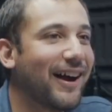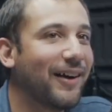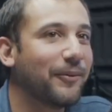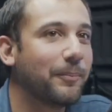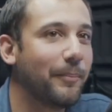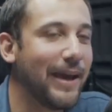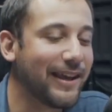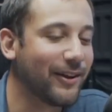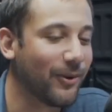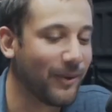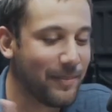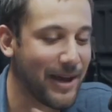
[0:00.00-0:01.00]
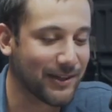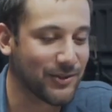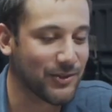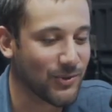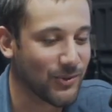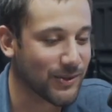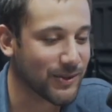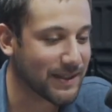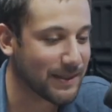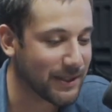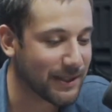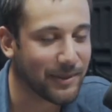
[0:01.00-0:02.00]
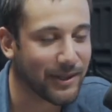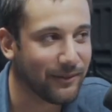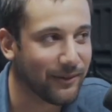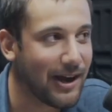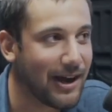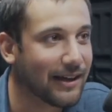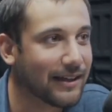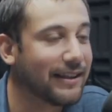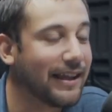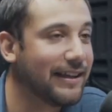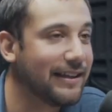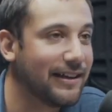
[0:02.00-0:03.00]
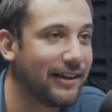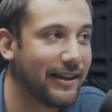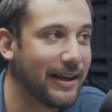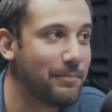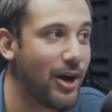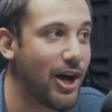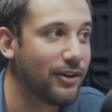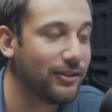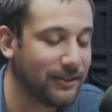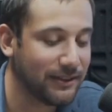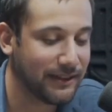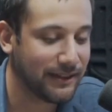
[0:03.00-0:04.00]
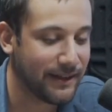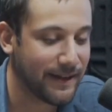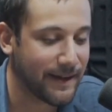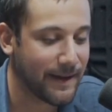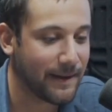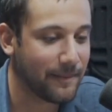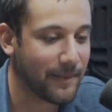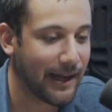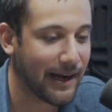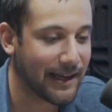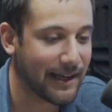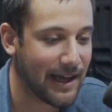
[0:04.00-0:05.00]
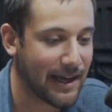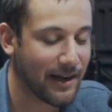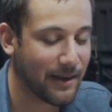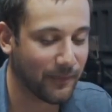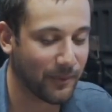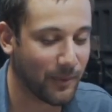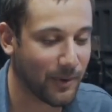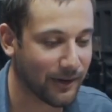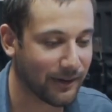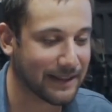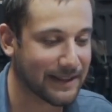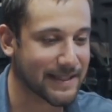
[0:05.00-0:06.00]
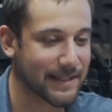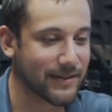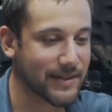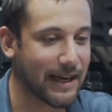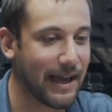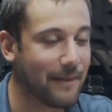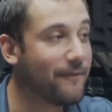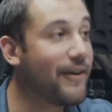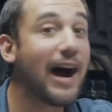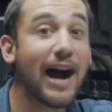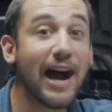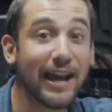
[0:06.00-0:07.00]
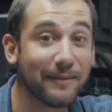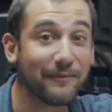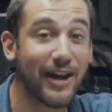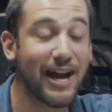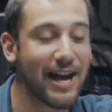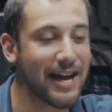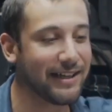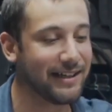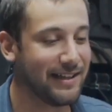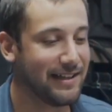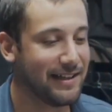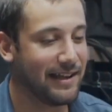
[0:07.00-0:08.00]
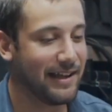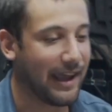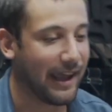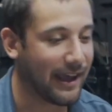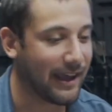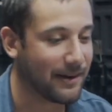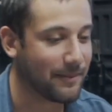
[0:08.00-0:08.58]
making our way back to shore, slipped on a muddy rock, landed on a bottle. And I got up from the water like this, and I was like, I'm fine, I'm fine. And my